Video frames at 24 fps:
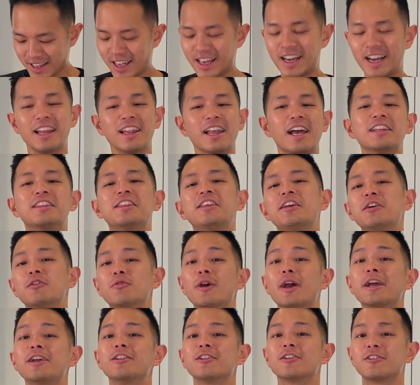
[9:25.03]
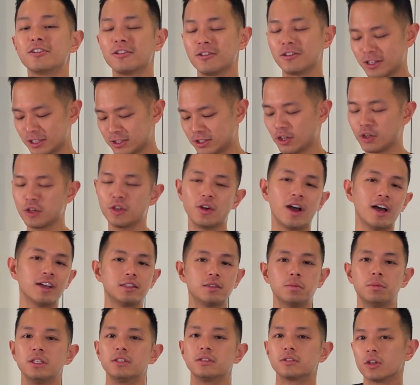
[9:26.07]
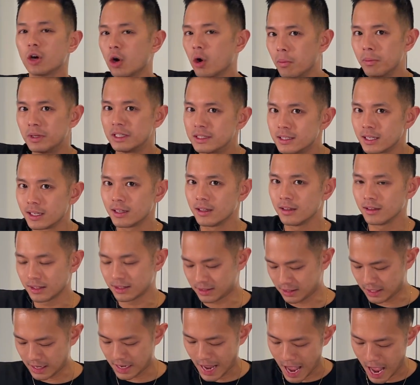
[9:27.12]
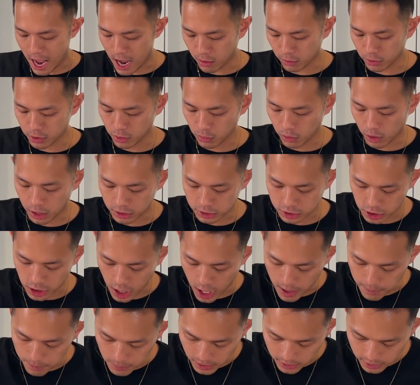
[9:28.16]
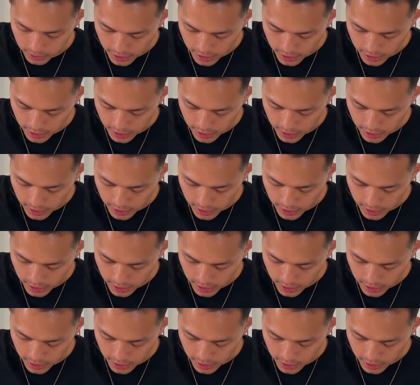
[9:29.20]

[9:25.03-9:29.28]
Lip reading: And I like the irregular look, so you don't have to be so meticulous in how you are chopping